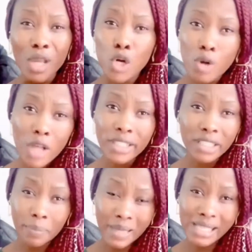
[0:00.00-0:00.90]
crowded
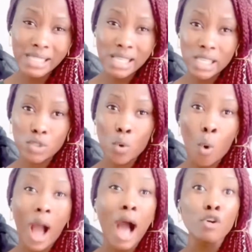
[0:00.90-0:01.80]
the place is
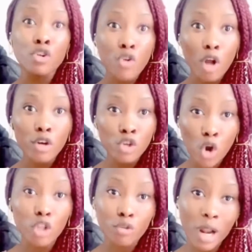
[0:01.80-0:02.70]
or how
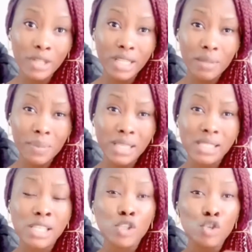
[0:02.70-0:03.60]
not crowded the place
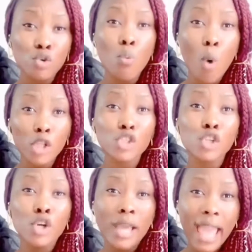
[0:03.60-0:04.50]
is. You want
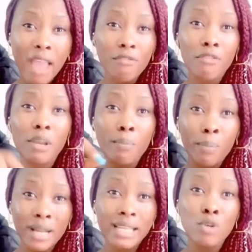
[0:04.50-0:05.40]

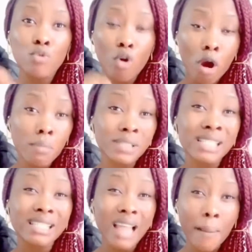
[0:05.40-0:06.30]
everybody who comes
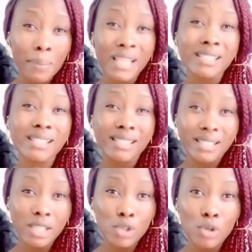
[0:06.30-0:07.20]
into that place to
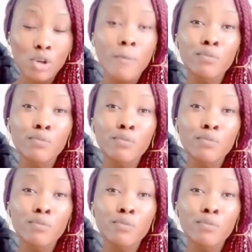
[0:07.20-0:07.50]
see you.